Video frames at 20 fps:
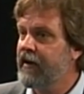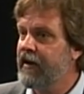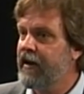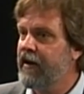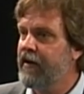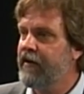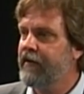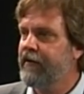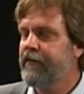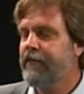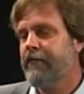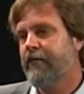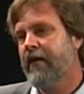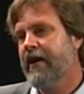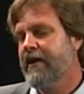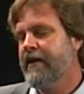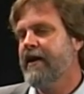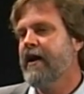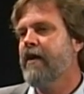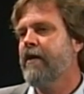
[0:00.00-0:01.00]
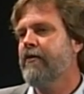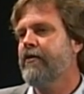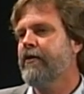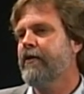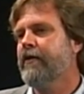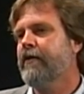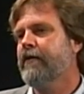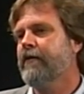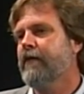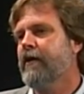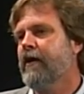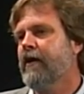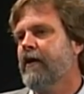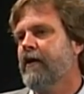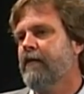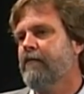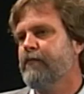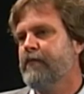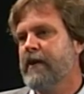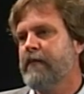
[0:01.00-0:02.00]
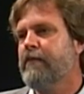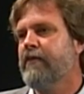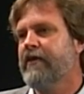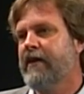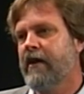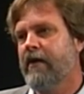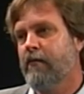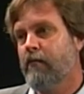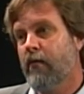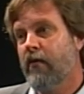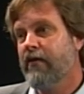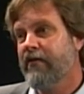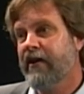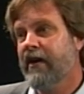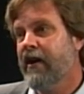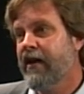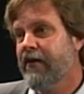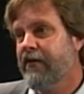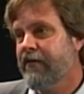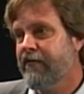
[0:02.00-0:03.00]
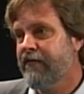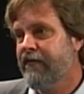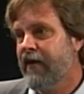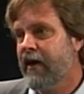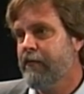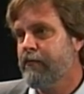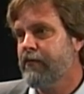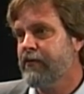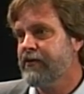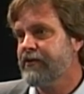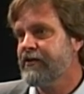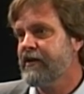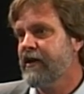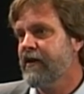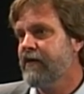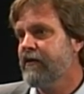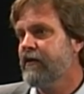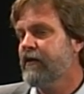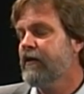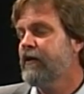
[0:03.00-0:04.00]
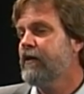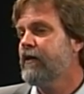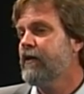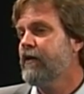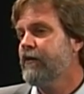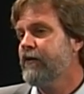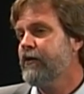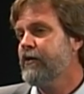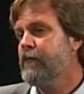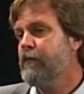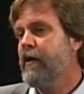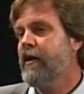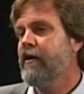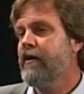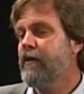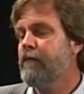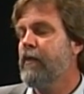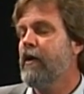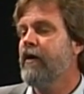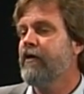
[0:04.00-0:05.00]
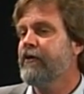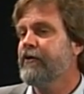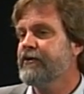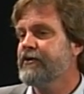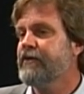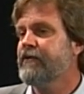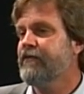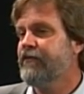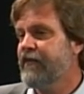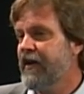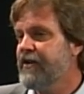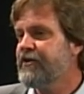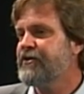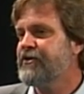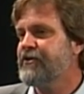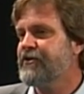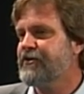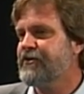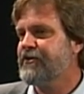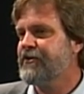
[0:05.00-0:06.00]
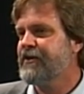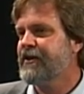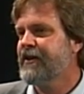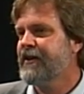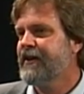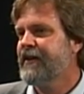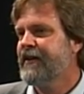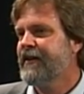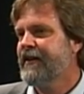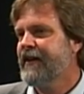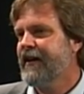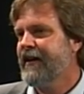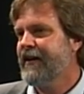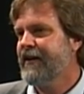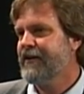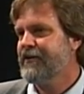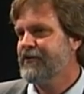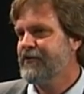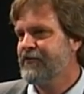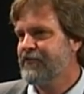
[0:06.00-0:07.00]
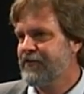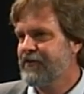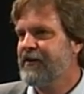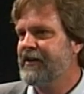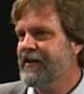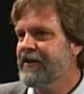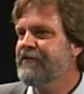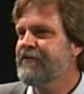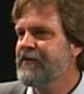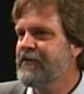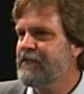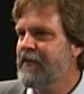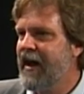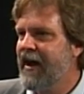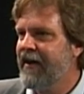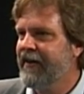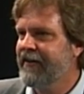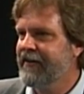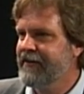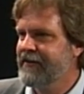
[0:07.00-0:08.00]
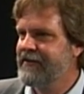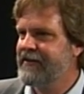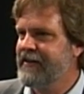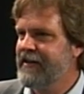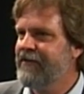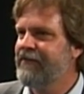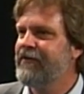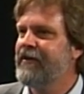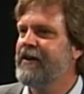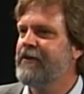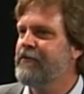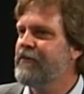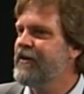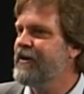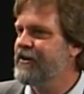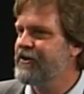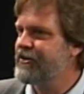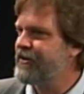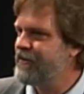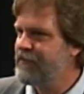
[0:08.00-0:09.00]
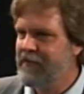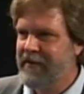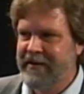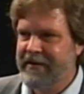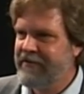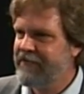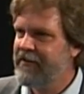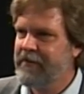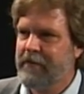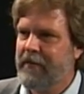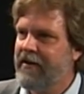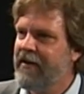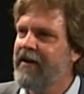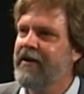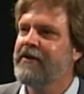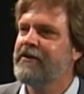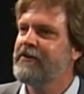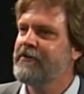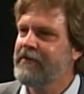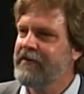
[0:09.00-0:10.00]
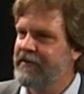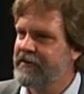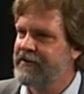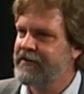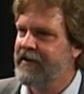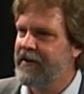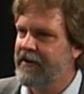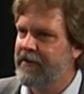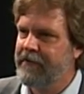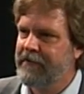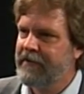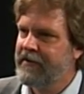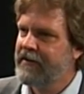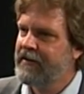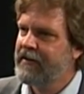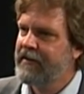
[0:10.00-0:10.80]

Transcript: And right now, there are people that are more than 105%. They're dependent upon those investors to forgive the balance if they wish, and many of them are not doing so.